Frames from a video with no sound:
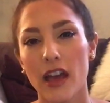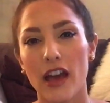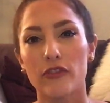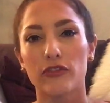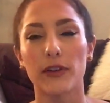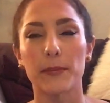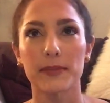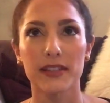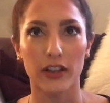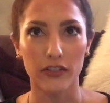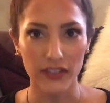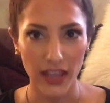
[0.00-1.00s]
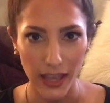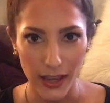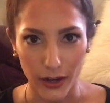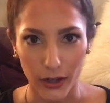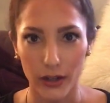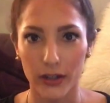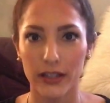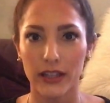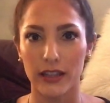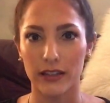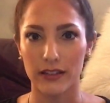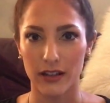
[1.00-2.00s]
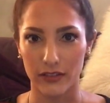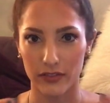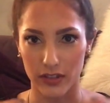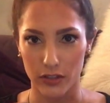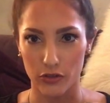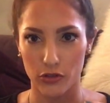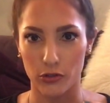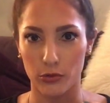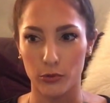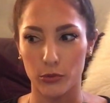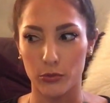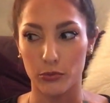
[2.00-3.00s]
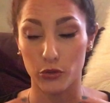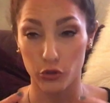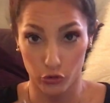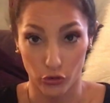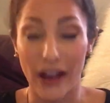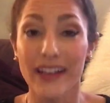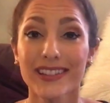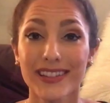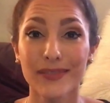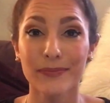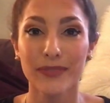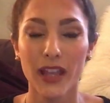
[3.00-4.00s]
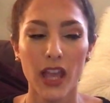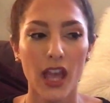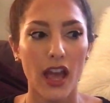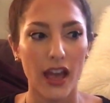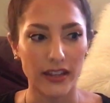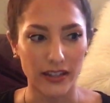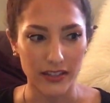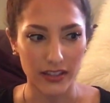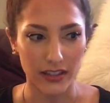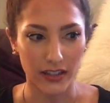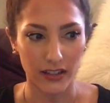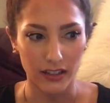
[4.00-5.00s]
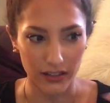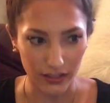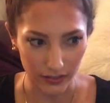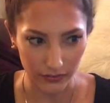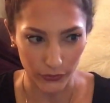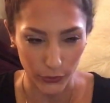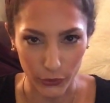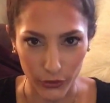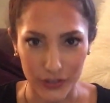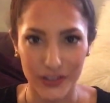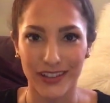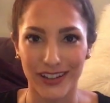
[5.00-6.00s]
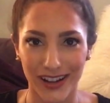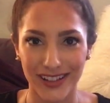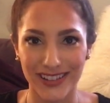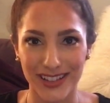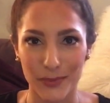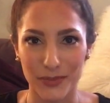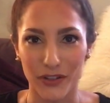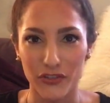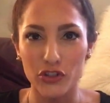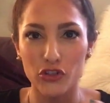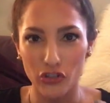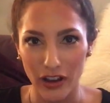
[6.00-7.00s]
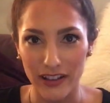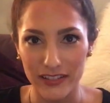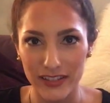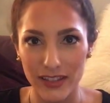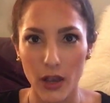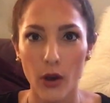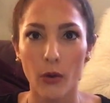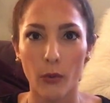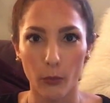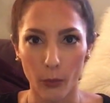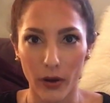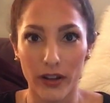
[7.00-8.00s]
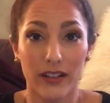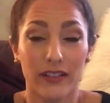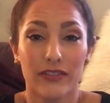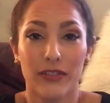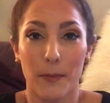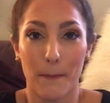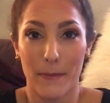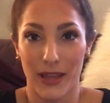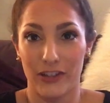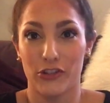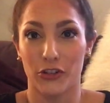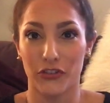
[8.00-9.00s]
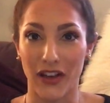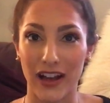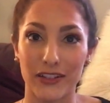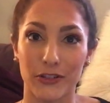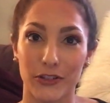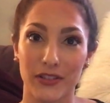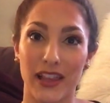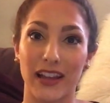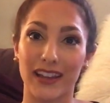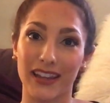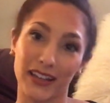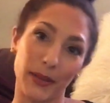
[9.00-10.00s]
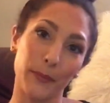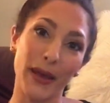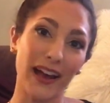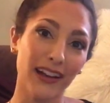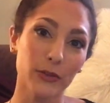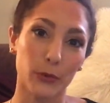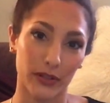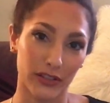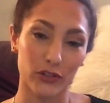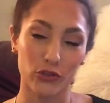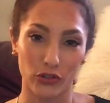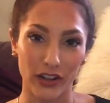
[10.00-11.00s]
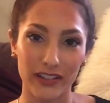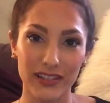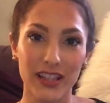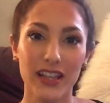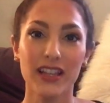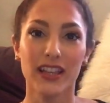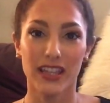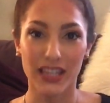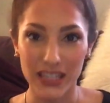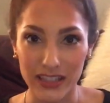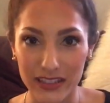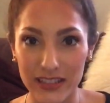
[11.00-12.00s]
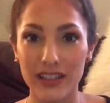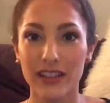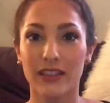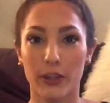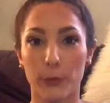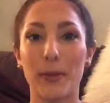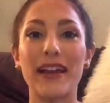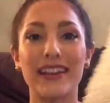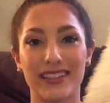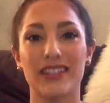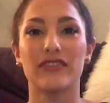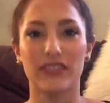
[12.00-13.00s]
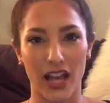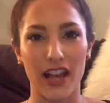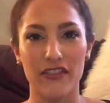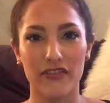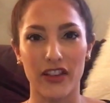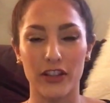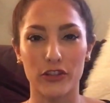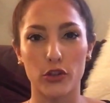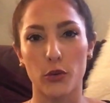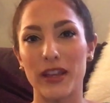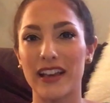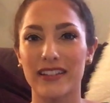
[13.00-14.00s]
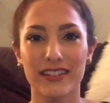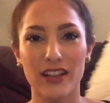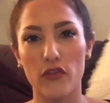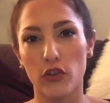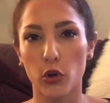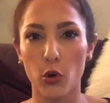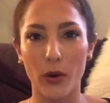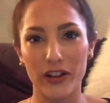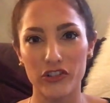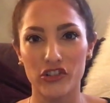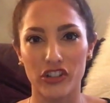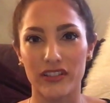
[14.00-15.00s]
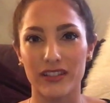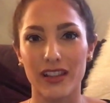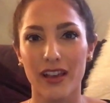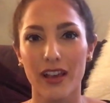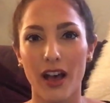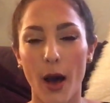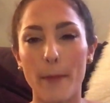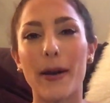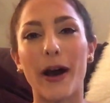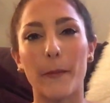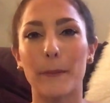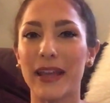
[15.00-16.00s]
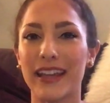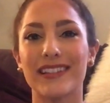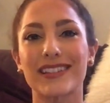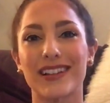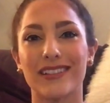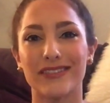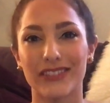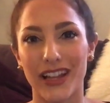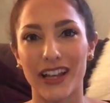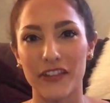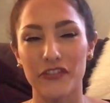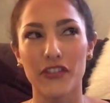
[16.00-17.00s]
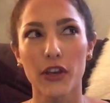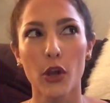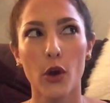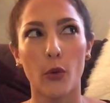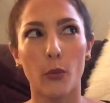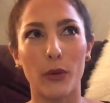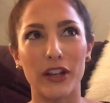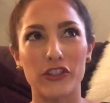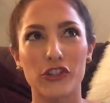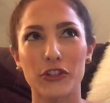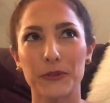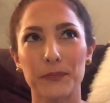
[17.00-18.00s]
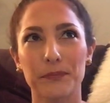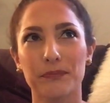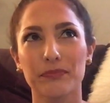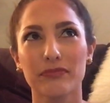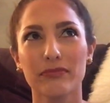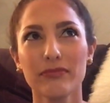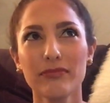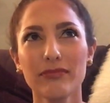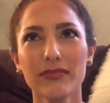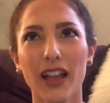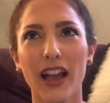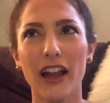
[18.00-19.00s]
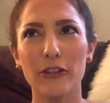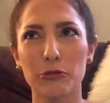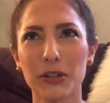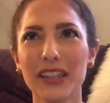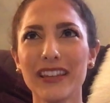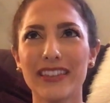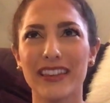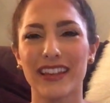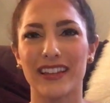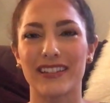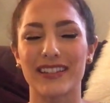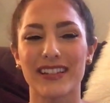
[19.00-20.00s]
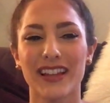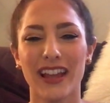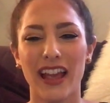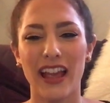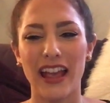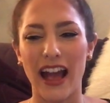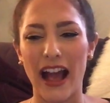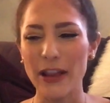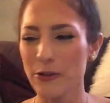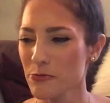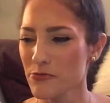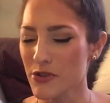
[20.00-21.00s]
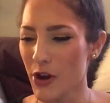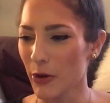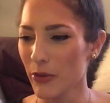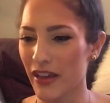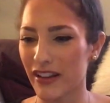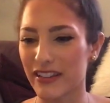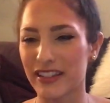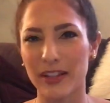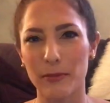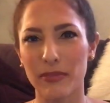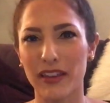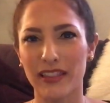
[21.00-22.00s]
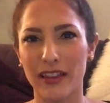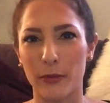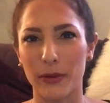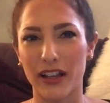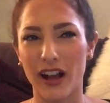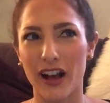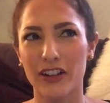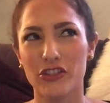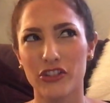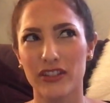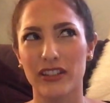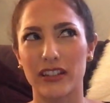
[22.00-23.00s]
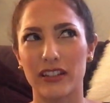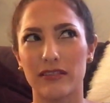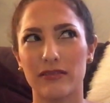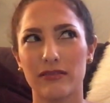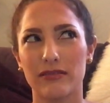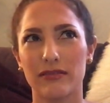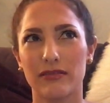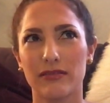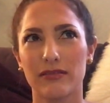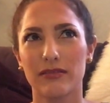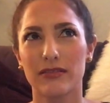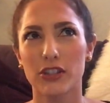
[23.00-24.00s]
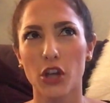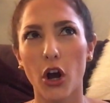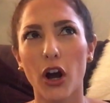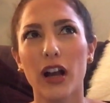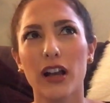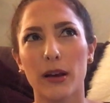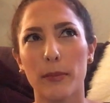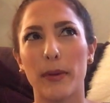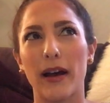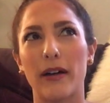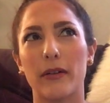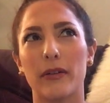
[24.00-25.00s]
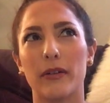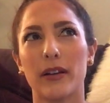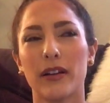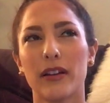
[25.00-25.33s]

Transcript: And from self-care, he delves into stress and further into the concept of stress. One of the major factors that can impact one's stress is their pace of life. And he has several questions about pace of life, which I really think I don't know that it's something that we consciously talk about,